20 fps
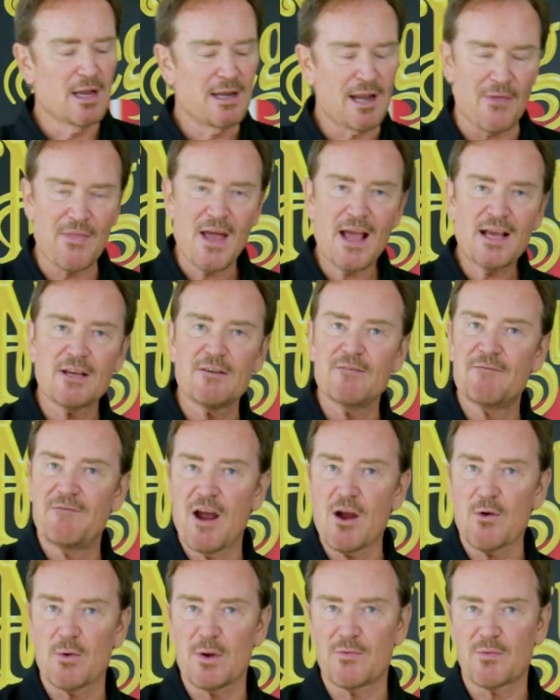Now that can
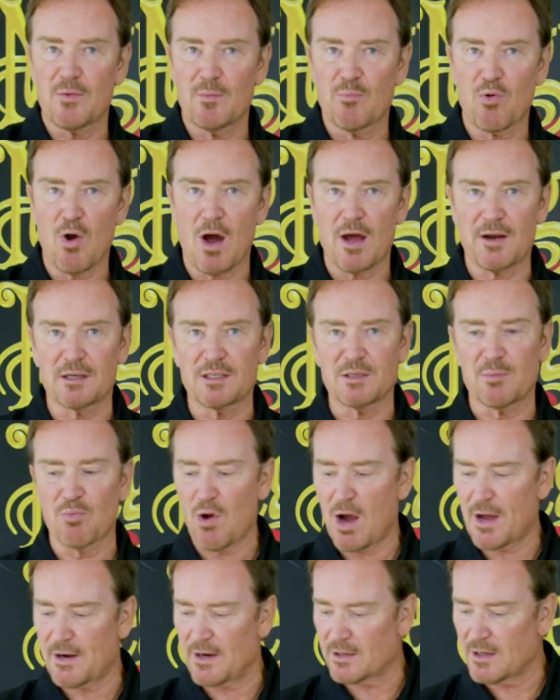vary from product to
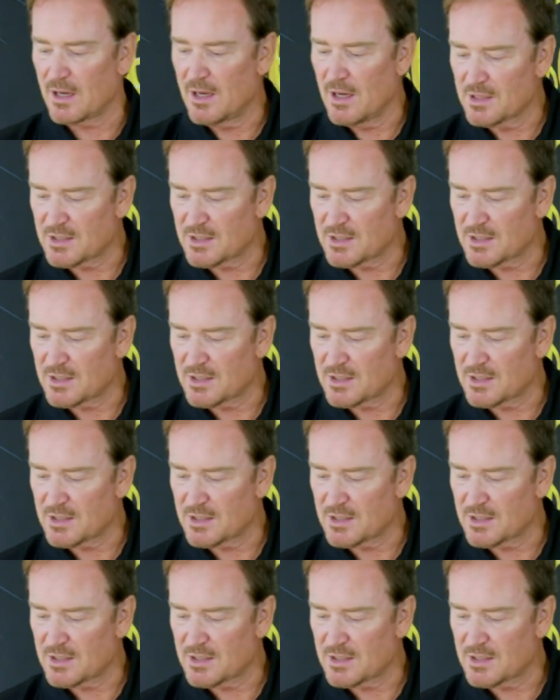product.